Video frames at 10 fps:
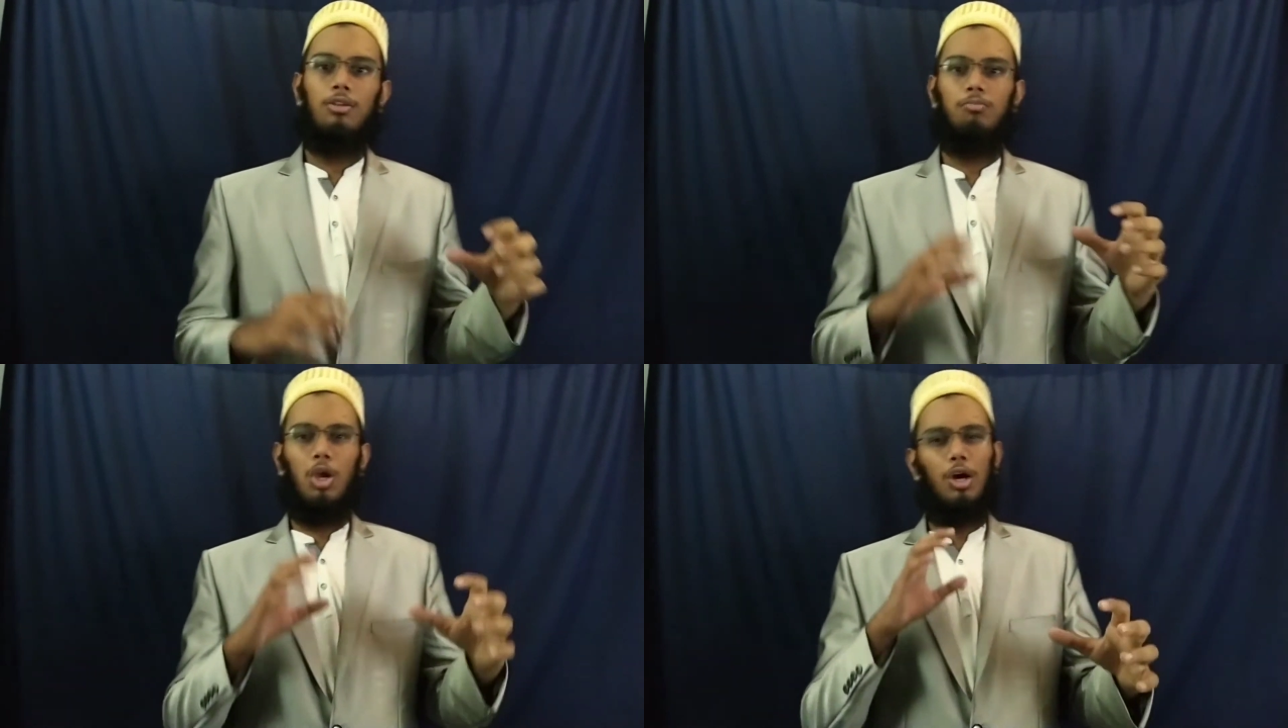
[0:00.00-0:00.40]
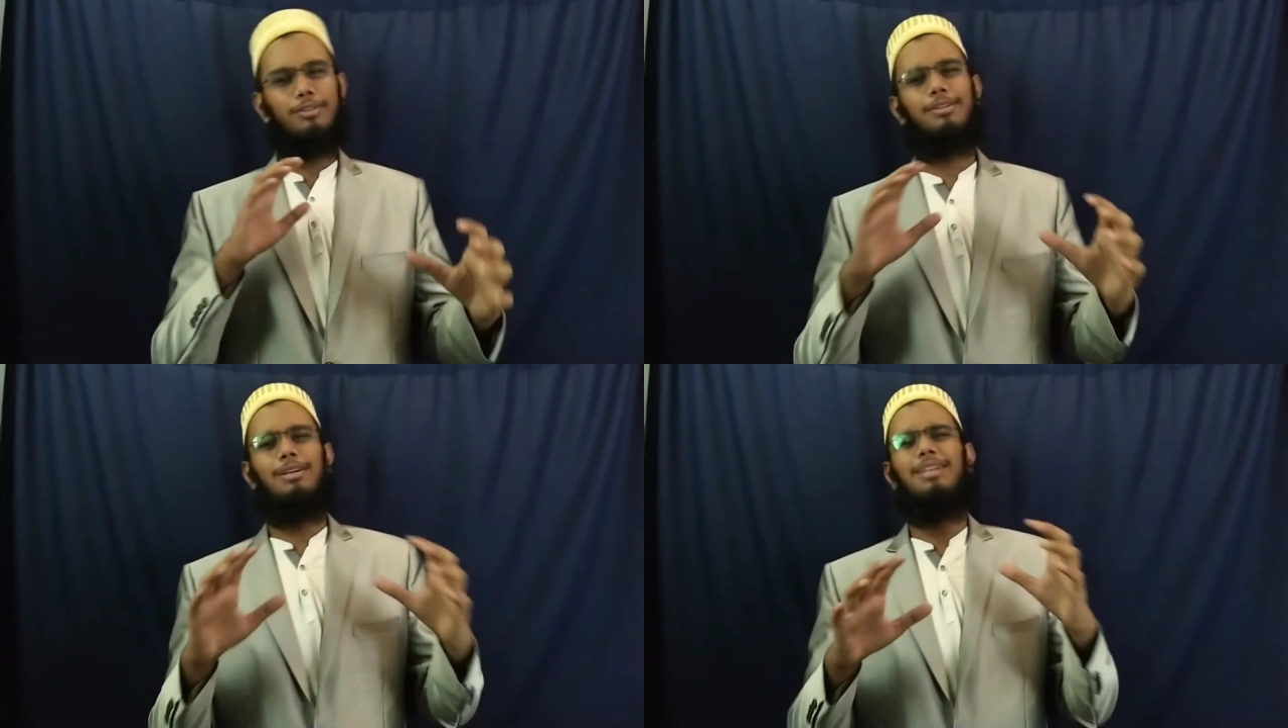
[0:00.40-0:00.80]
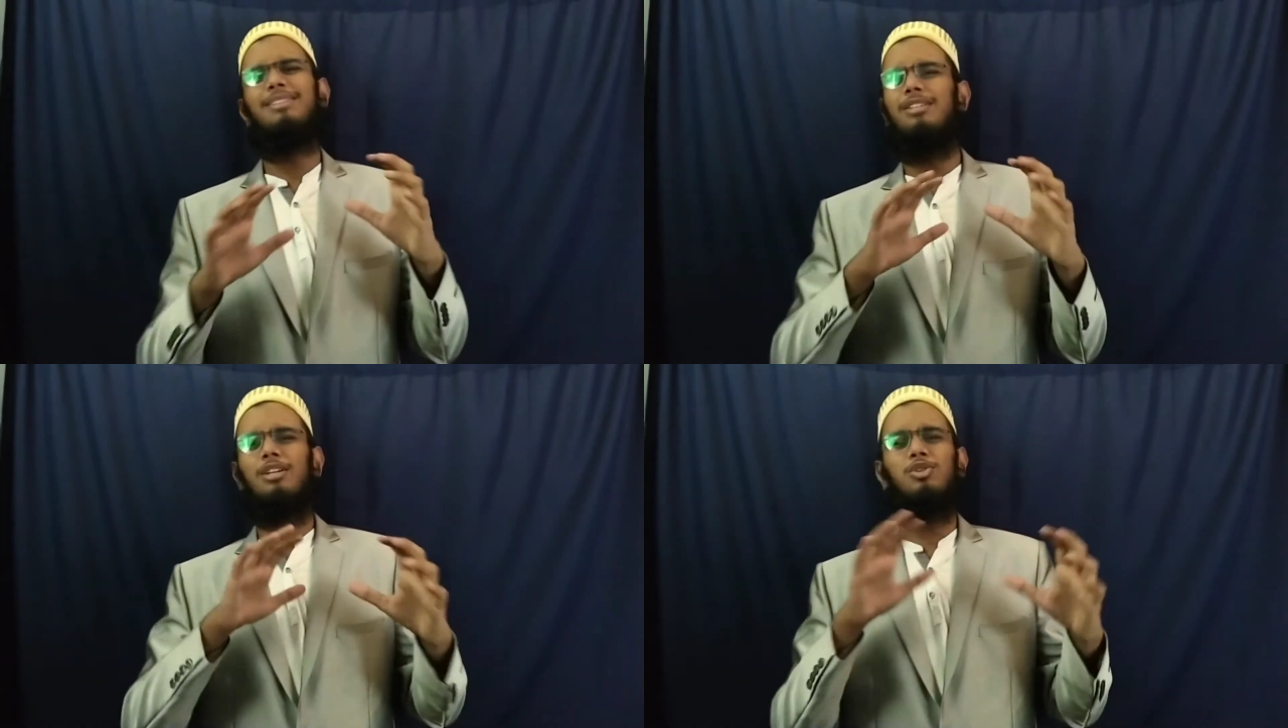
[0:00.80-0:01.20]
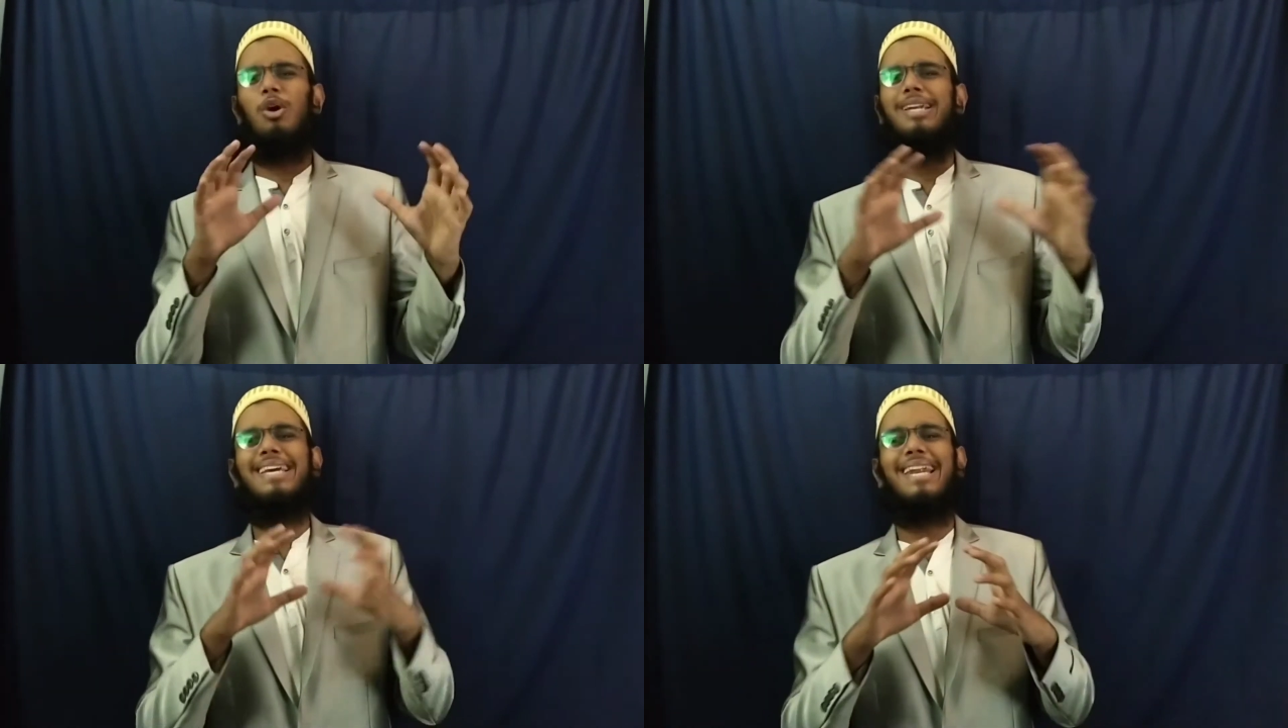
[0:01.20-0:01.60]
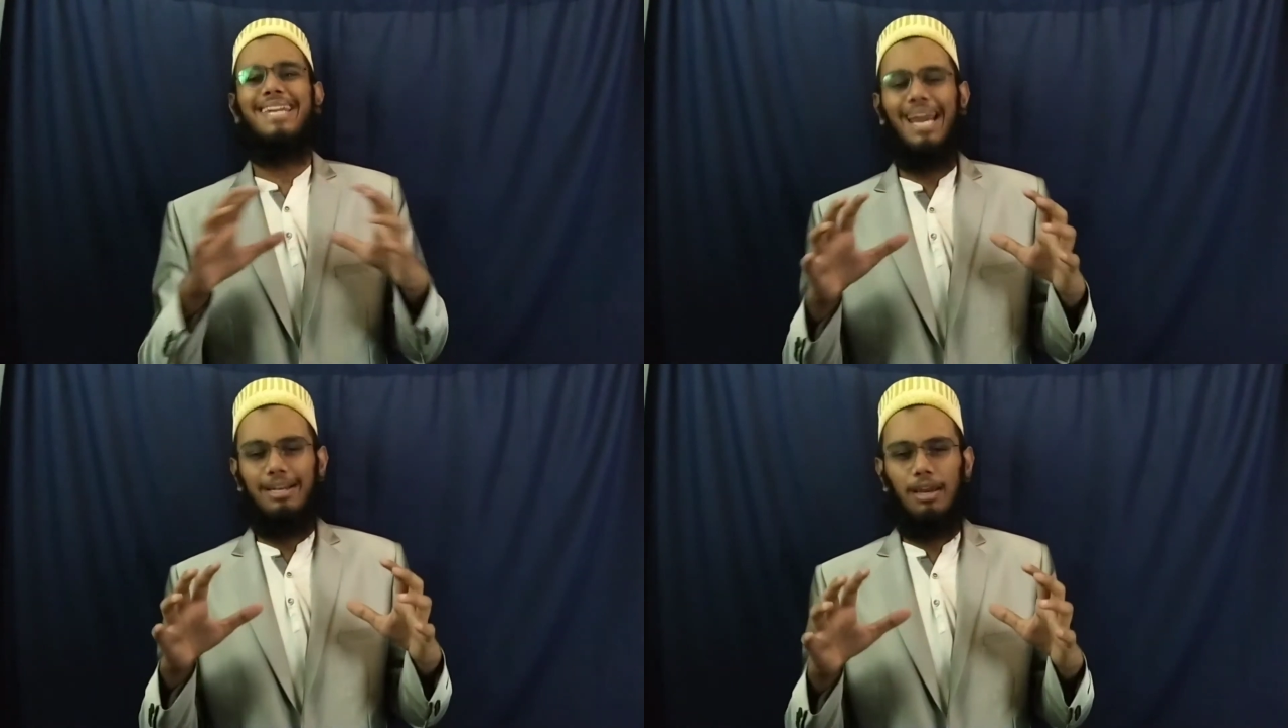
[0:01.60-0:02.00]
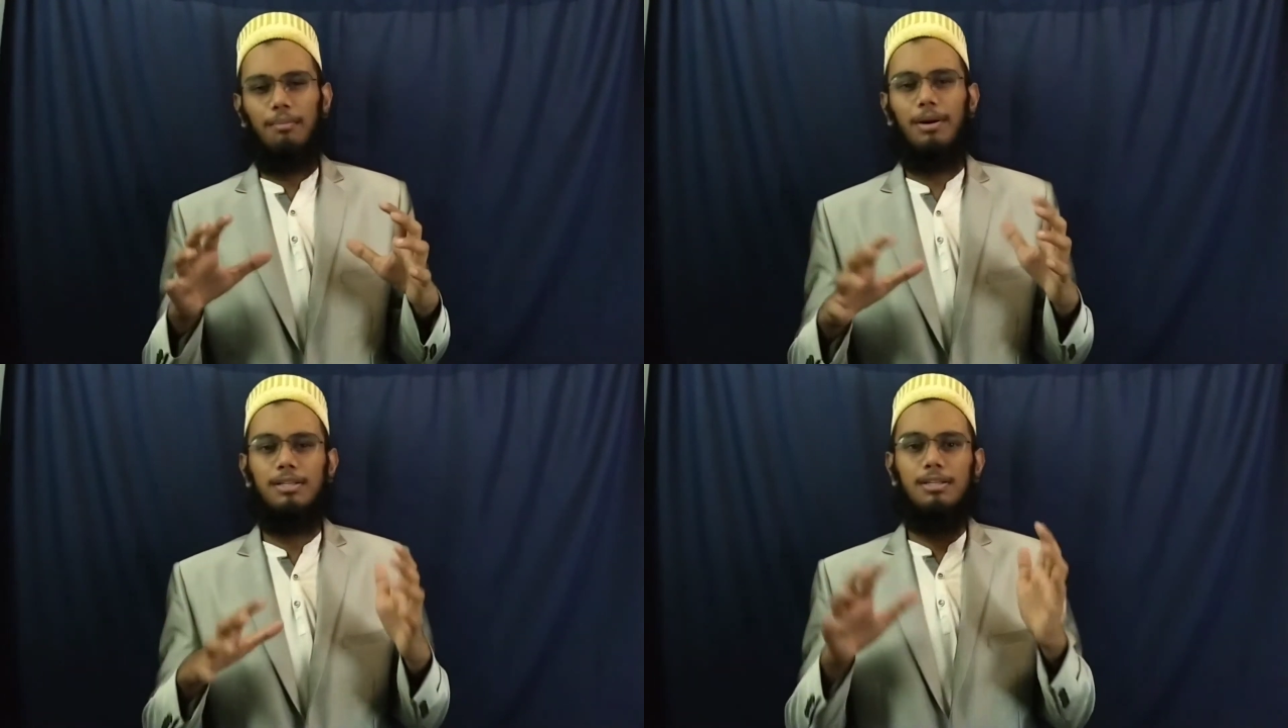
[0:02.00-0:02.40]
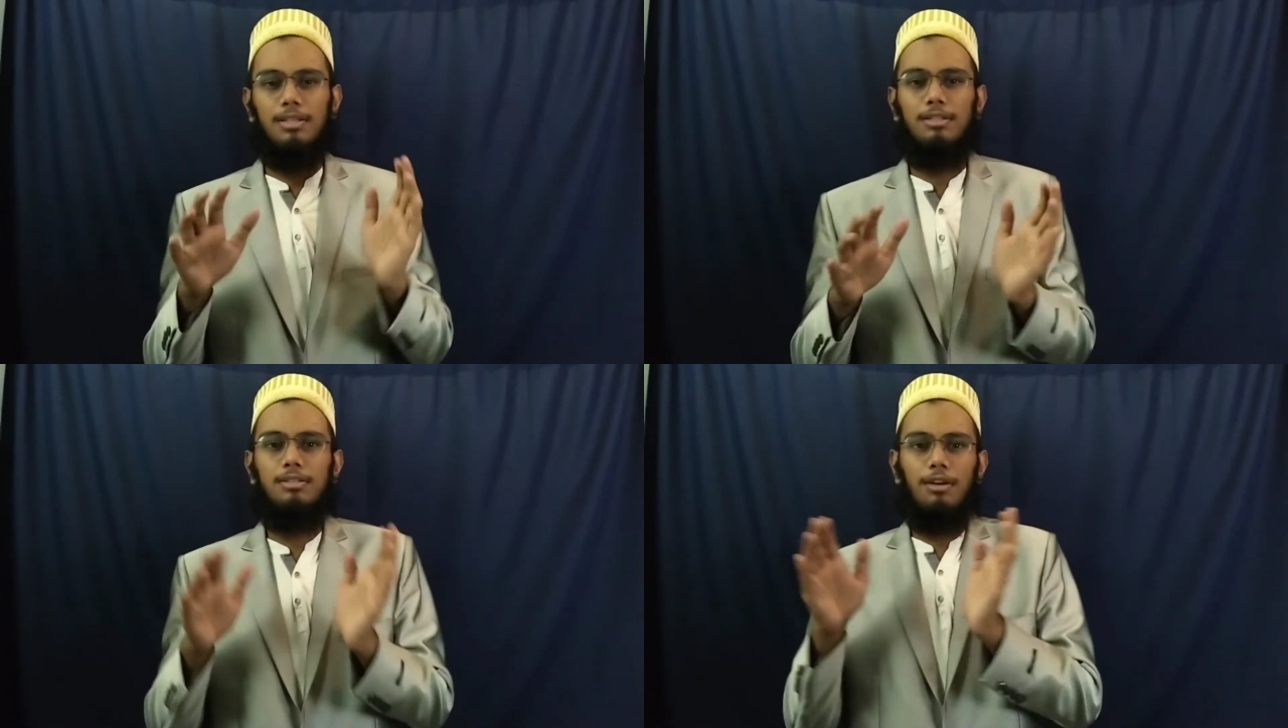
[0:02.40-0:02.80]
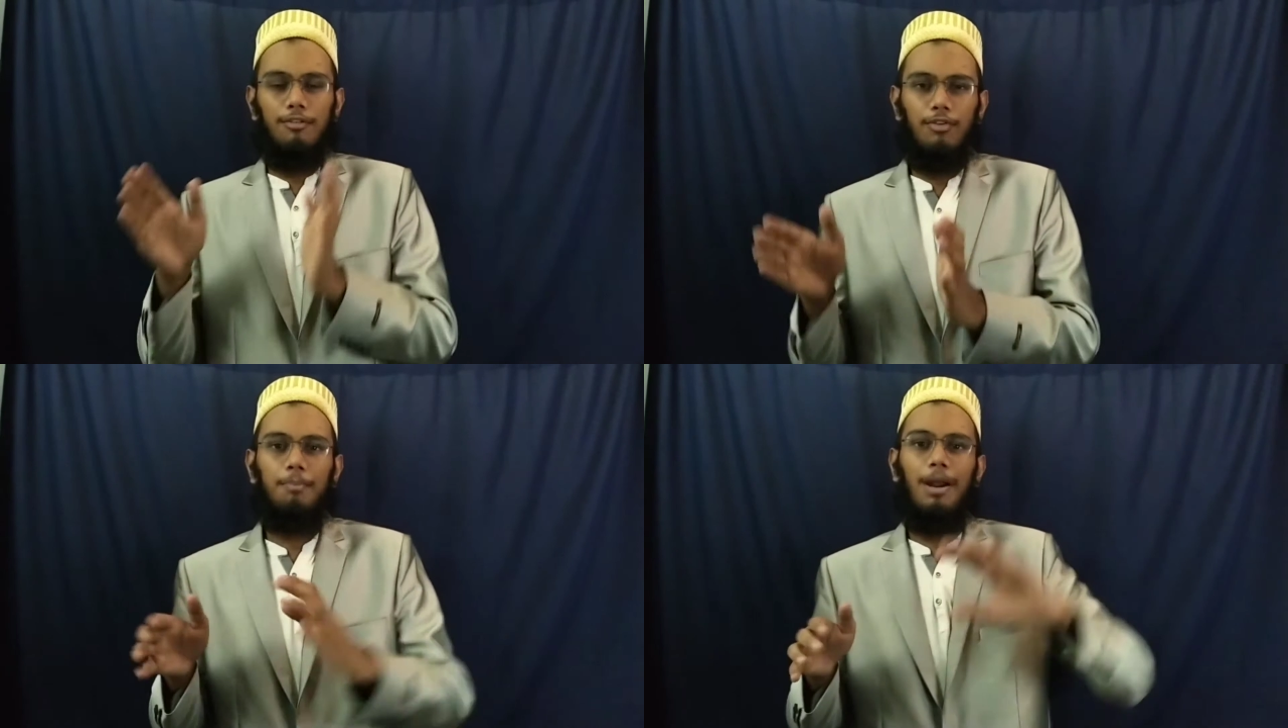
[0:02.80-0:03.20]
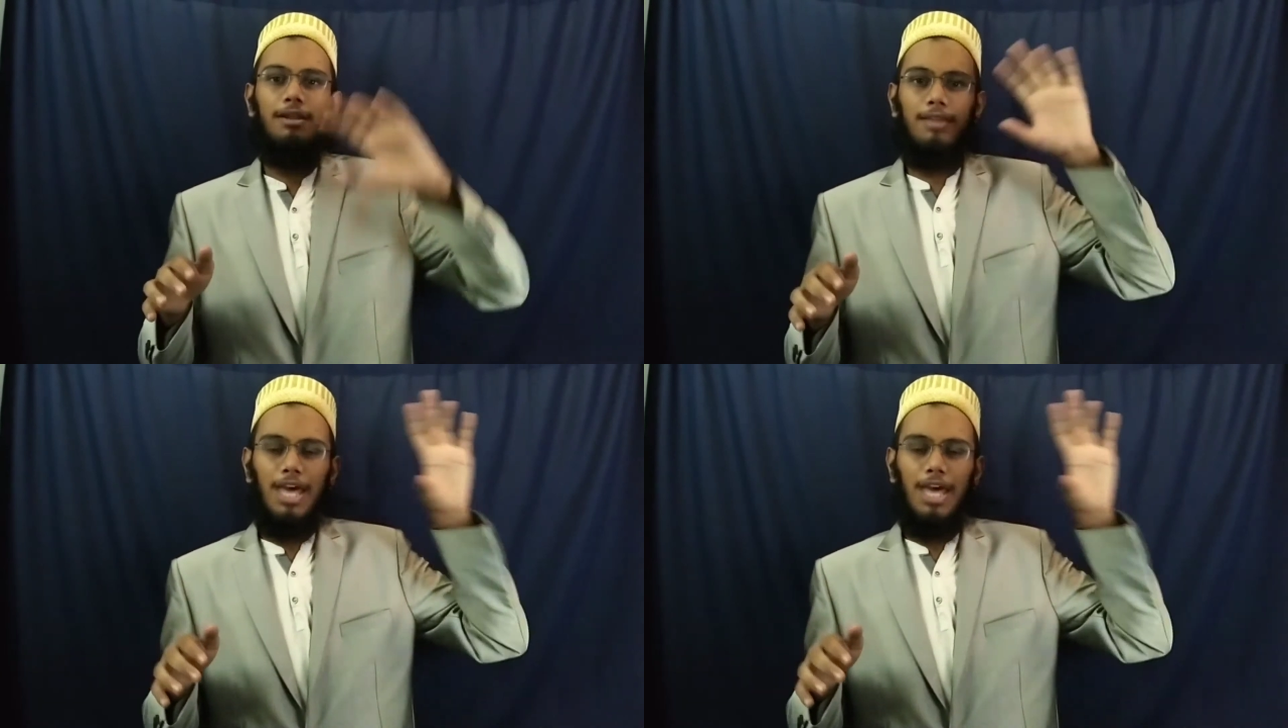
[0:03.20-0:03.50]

because it's not connected, but it's a different part.